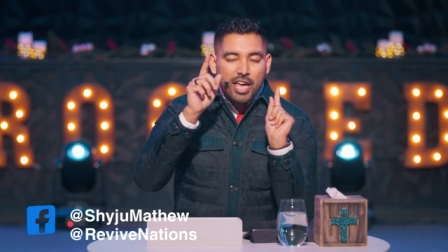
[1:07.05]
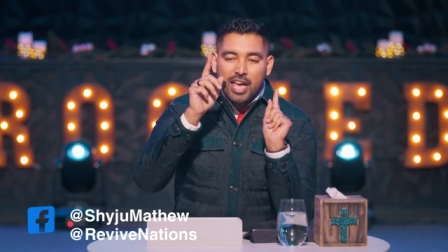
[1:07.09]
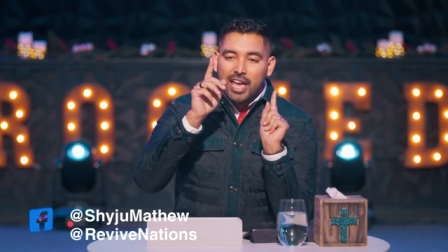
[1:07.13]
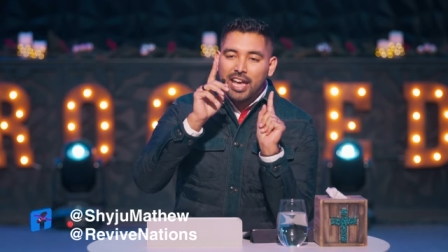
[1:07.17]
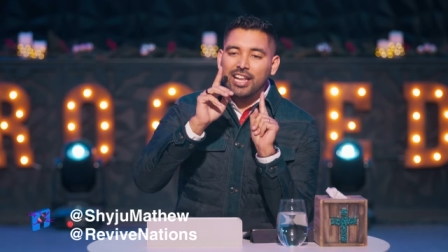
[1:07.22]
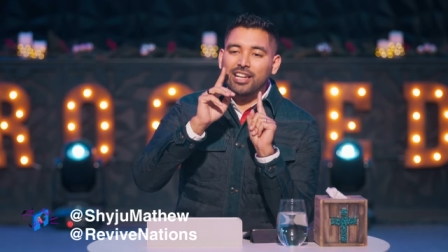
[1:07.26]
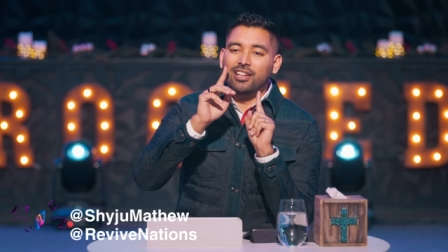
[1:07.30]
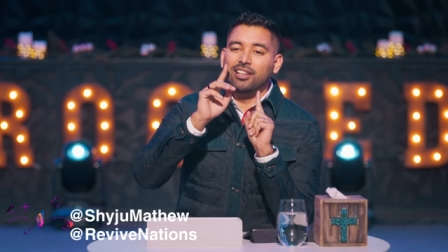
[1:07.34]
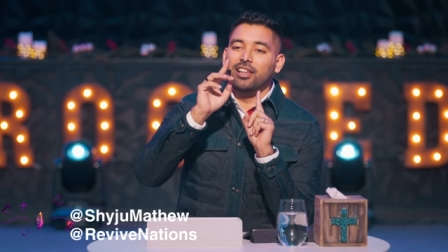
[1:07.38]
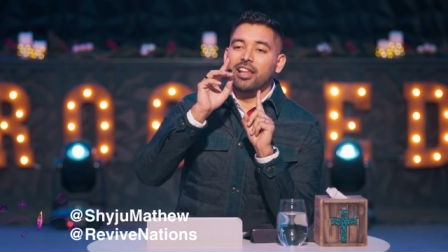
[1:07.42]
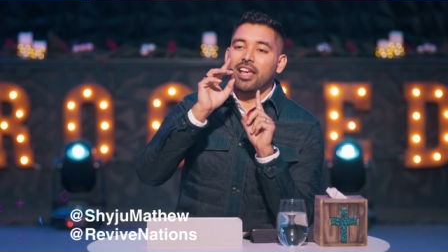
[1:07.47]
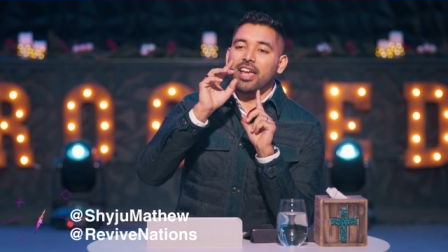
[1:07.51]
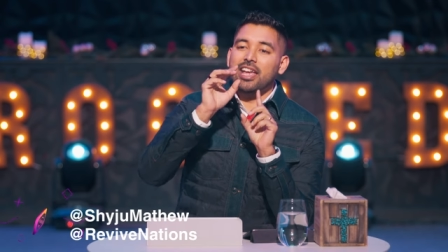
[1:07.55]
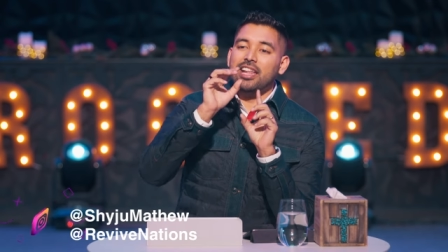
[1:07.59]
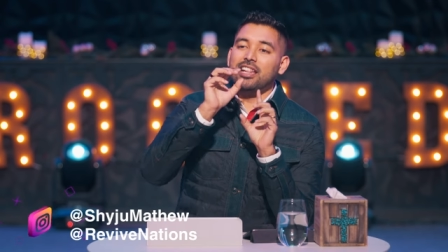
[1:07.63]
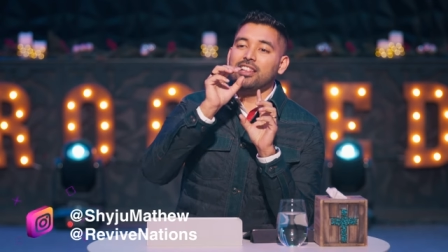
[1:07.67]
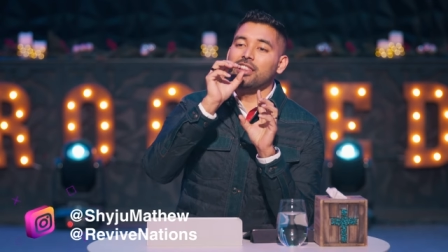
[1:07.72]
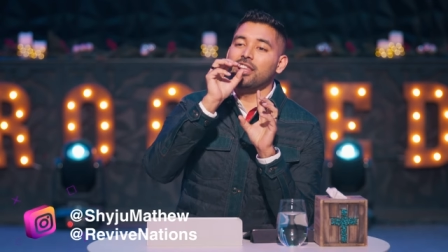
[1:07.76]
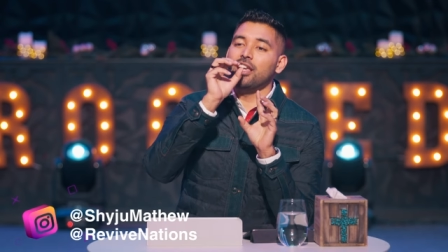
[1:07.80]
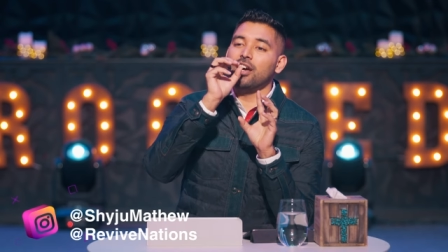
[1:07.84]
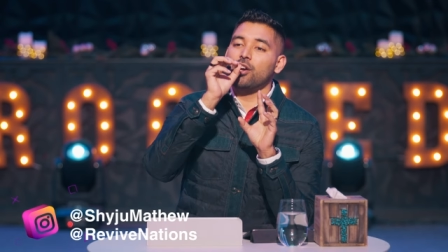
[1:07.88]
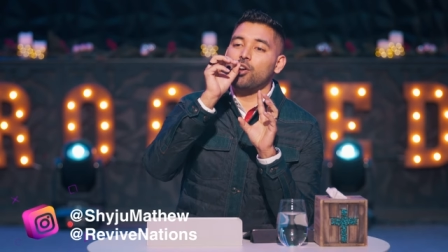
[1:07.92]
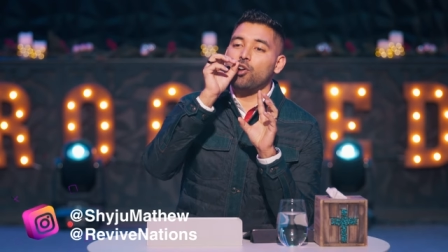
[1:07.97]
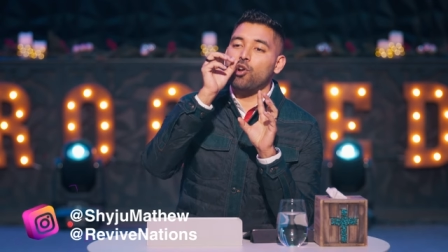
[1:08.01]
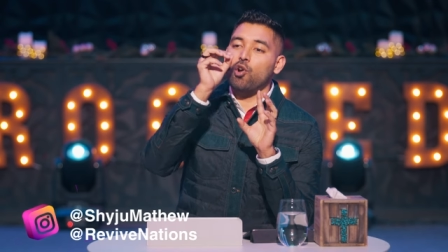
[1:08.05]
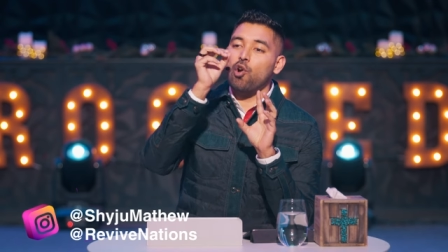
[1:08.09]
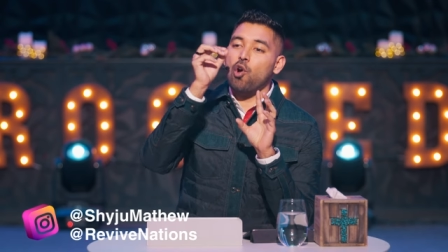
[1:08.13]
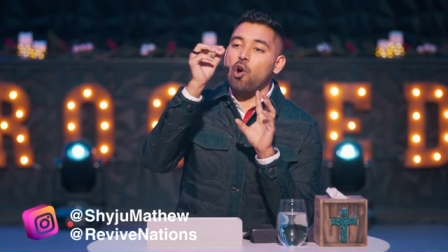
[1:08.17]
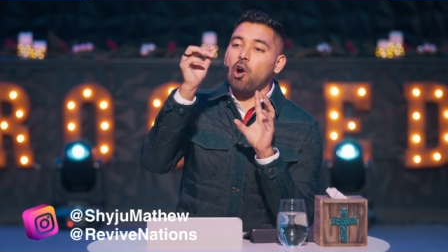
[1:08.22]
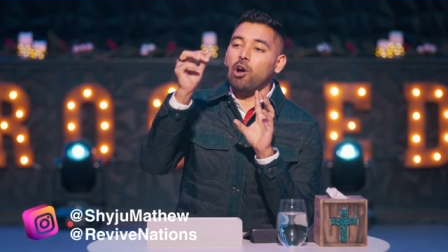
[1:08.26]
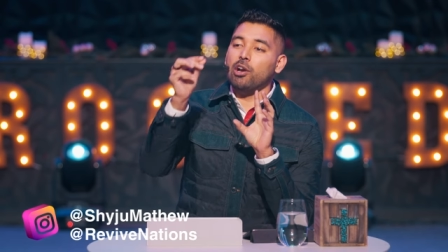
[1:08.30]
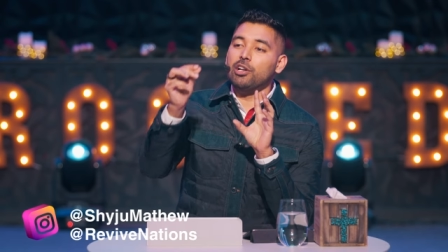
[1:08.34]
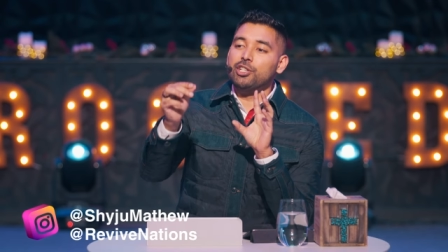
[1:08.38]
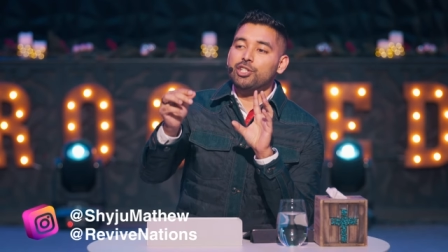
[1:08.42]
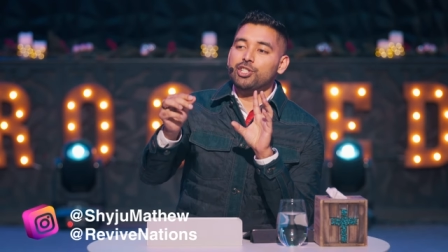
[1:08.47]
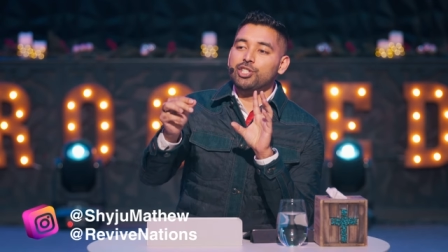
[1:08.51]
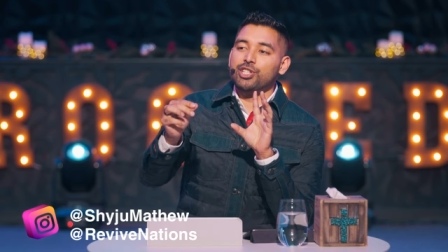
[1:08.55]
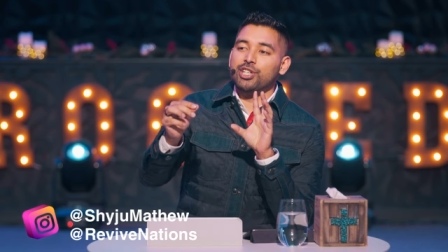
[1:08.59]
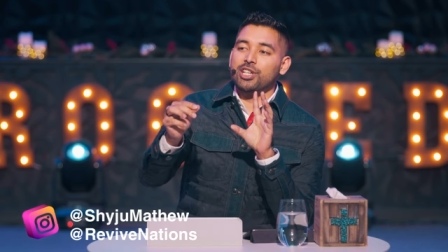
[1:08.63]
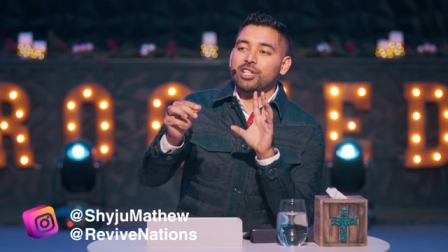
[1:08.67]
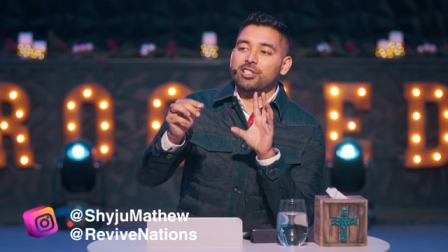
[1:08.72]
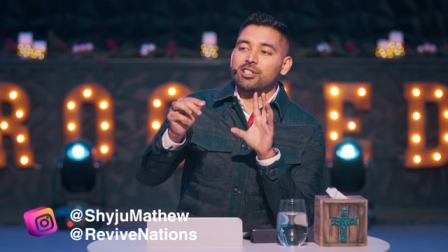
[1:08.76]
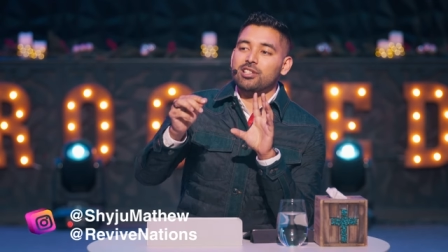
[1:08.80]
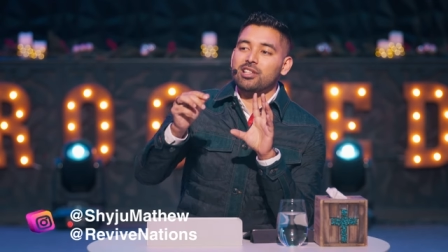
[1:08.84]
in, in the conscious,